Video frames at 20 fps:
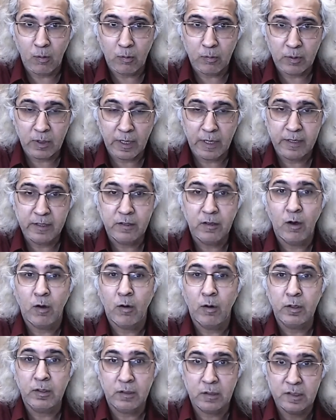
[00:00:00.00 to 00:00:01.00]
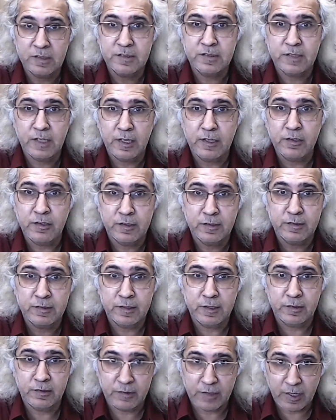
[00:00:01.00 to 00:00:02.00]
right, or
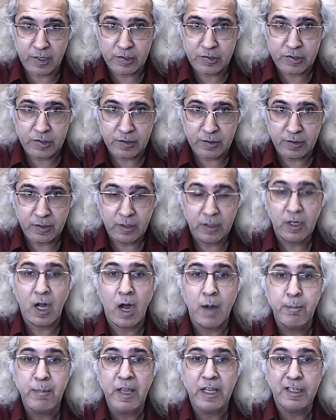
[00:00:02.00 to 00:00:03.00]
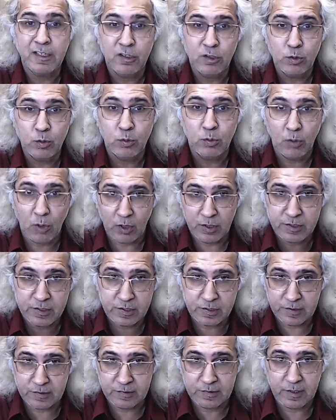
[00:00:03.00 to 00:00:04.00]
conscientization coming to
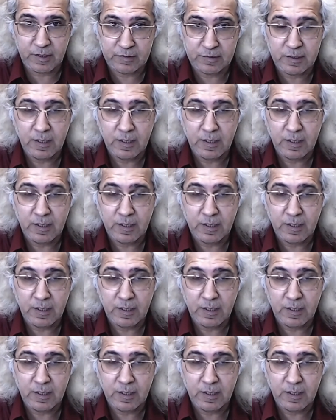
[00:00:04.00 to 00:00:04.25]
consciousness.